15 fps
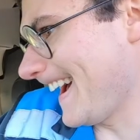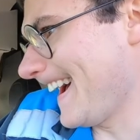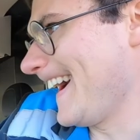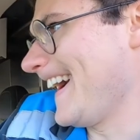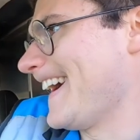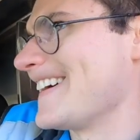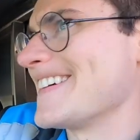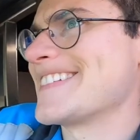
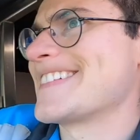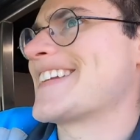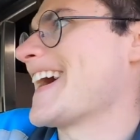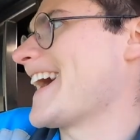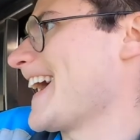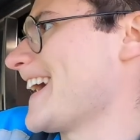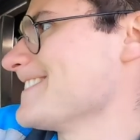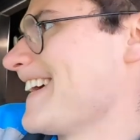Hell,
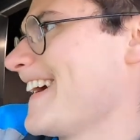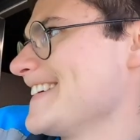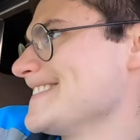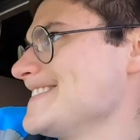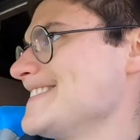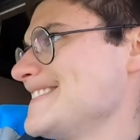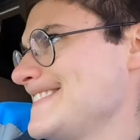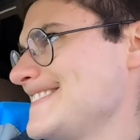damn it.
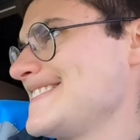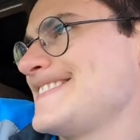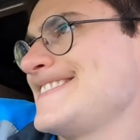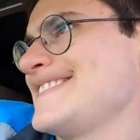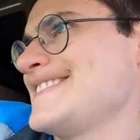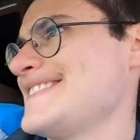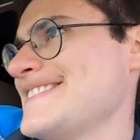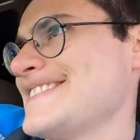
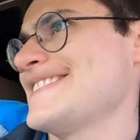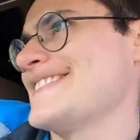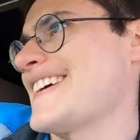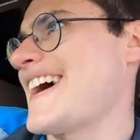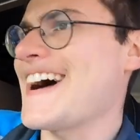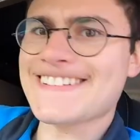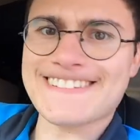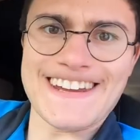
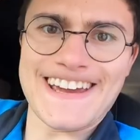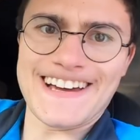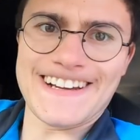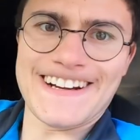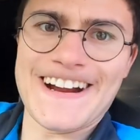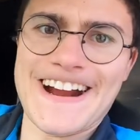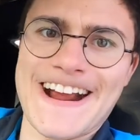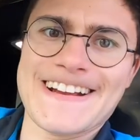I'll tell
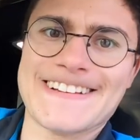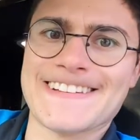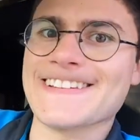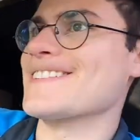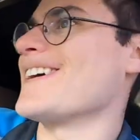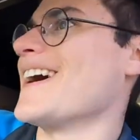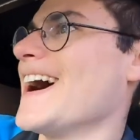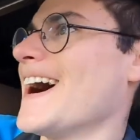your
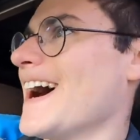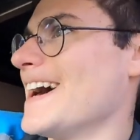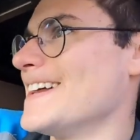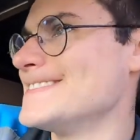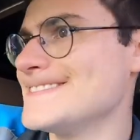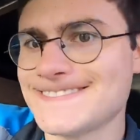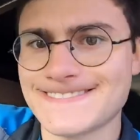asses what.